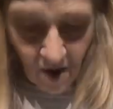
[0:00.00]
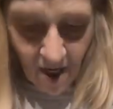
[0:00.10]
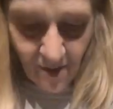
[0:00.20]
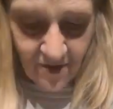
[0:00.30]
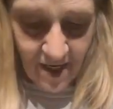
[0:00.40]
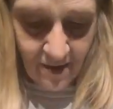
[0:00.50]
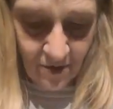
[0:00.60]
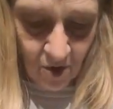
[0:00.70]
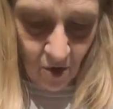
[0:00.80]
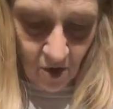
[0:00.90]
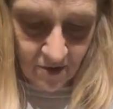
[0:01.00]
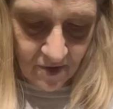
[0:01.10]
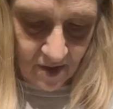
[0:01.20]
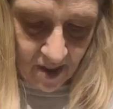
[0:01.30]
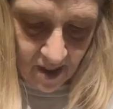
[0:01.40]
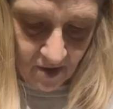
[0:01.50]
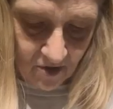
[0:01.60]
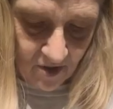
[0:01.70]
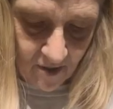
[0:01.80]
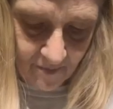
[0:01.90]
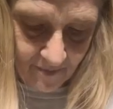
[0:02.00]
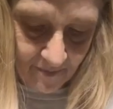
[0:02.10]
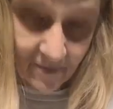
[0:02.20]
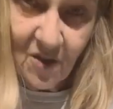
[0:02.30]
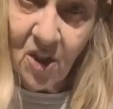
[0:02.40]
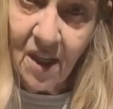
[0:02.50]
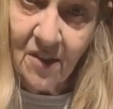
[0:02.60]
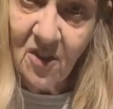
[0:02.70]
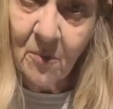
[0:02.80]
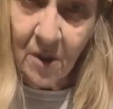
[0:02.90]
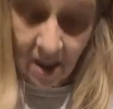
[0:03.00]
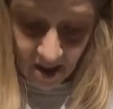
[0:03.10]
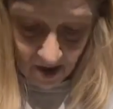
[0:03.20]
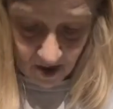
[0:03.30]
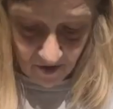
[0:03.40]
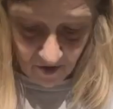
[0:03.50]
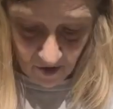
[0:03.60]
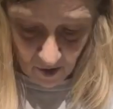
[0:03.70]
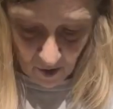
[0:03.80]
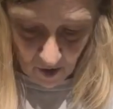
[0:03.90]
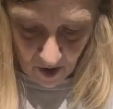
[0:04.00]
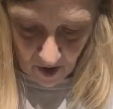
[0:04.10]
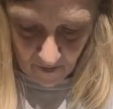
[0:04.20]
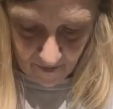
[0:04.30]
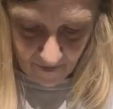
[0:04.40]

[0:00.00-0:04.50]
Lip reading: I was out in the garden today because Chance has been getting into